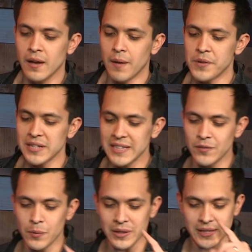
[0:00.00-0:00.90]
I'm going to leave
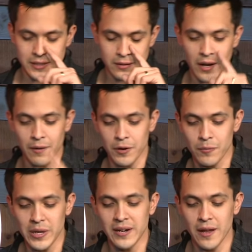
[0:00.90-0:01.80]
you with this thought. I want to
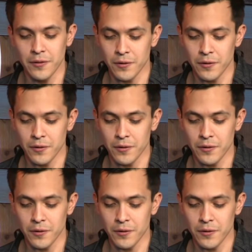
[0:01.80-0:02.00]
read another